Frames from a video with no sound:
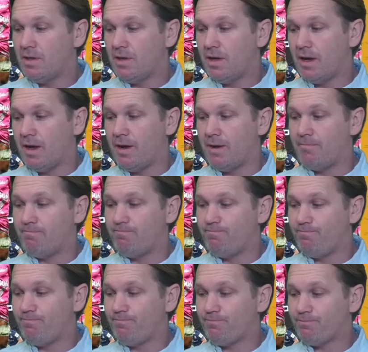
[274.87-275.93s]

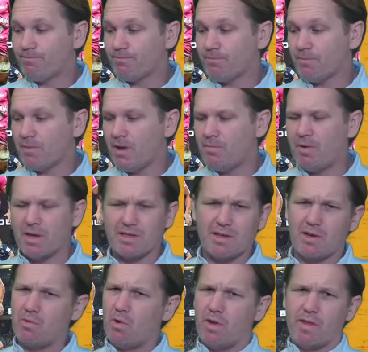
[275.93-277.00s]
But I tell
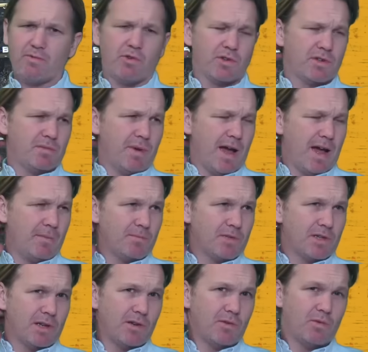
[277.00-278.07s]
you what, they've got some
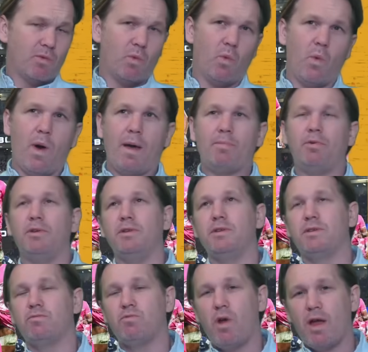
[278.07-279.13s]
absolute
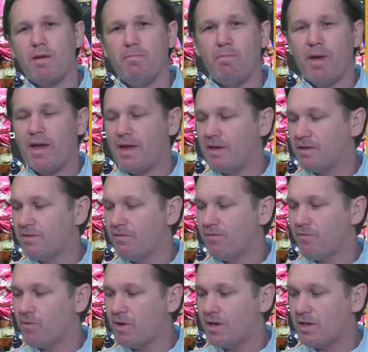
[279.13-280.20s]
weapons. Ryan Baird is a
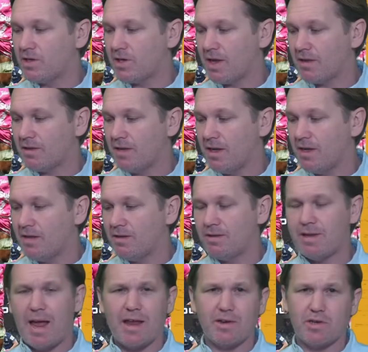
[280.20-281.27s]
freakish athlete.
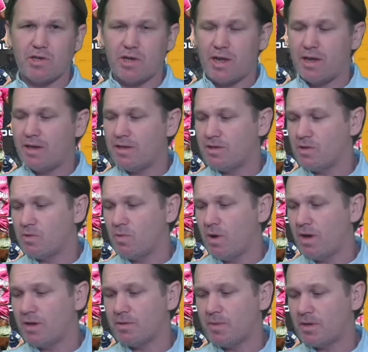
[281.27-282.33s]
Dan Sheehan is as
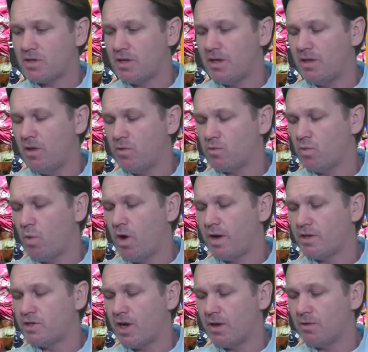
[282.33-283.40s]
well, especially in those
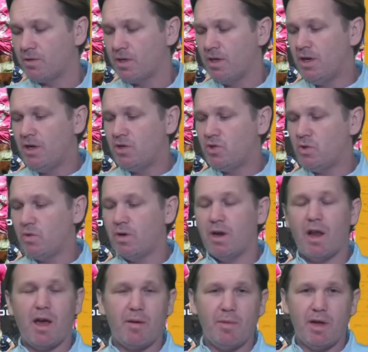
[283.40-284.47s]
wide channels. Jordan
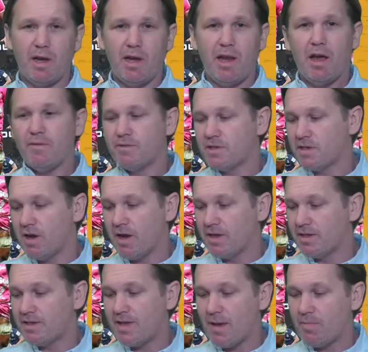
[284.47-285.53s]
Lama loves
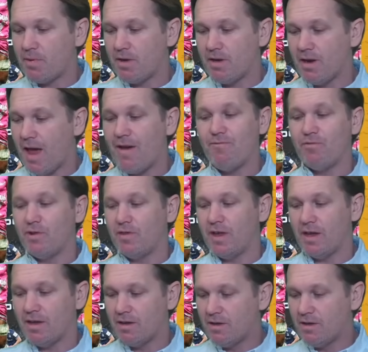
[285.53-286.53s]
sidestepping everything.